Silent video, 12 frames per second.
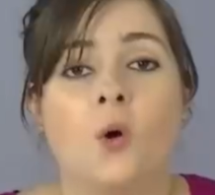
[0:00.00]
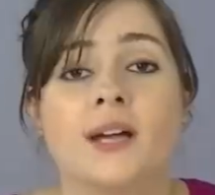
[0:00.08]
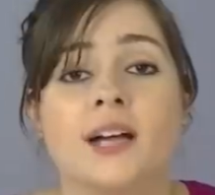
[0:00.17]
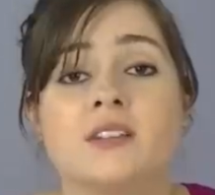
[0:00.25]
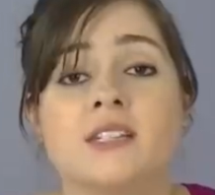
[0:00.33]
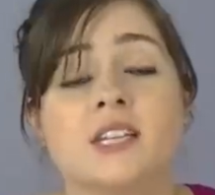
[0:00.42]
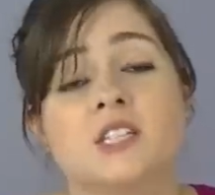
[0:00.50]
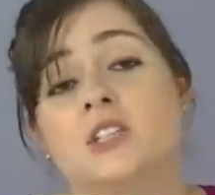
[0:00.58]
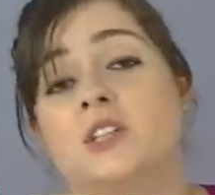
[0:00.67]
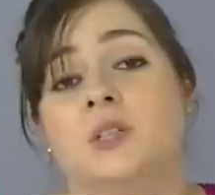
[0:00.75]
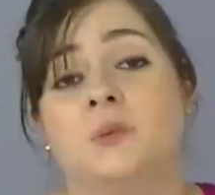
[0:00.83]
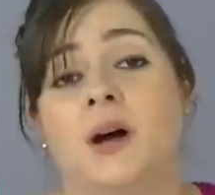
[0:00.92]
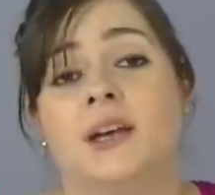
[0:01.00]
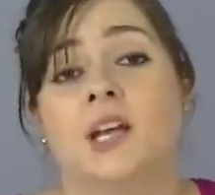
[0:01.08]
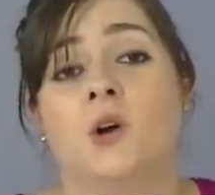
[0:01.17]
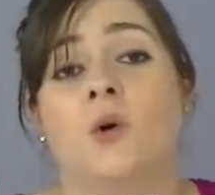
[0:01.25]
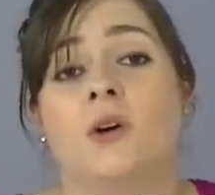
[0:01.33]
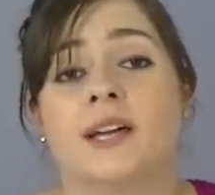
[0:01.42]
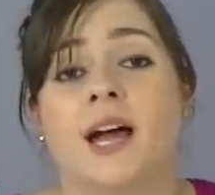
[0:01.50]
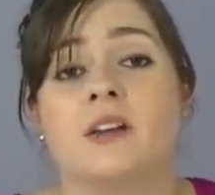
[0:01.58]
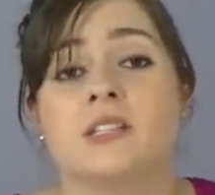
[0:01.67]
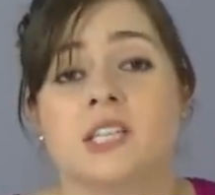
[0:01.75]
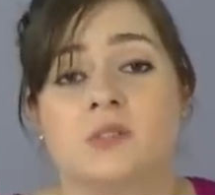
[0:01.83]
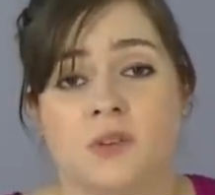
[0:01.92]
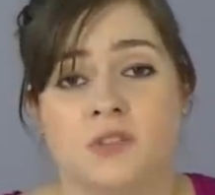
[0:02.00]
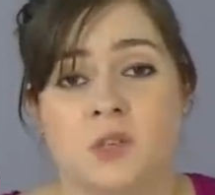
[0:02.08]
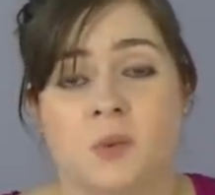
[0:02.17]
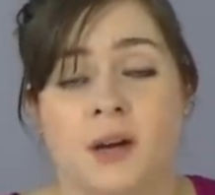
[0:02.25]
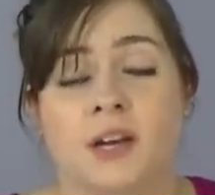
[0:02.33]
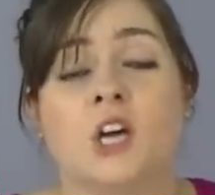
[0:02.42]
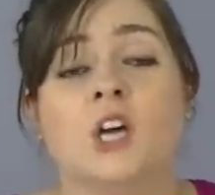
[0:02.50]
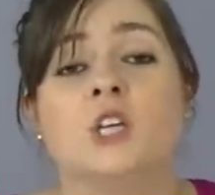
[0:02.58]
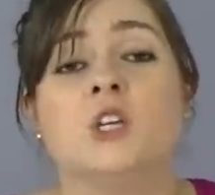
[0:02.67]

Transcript: Oracal 631 and Oracal 651